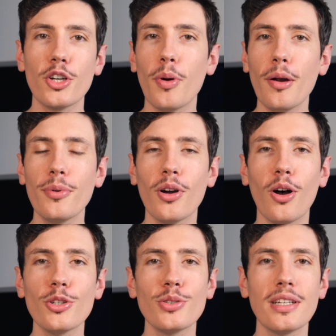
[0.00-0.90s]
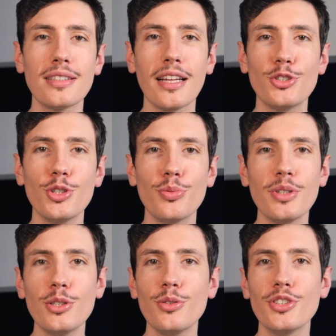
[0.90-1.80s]
GoodBarber also doesn't let you
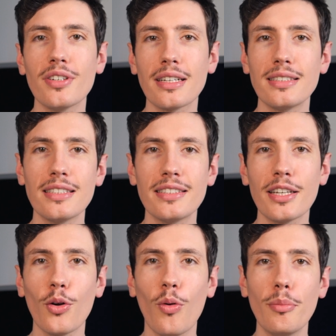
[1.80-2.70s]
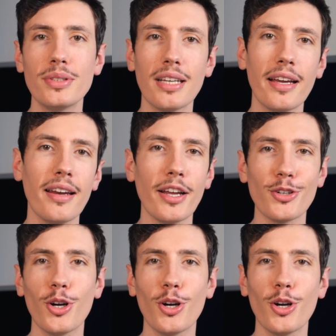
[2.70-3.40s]
reuse your existing website and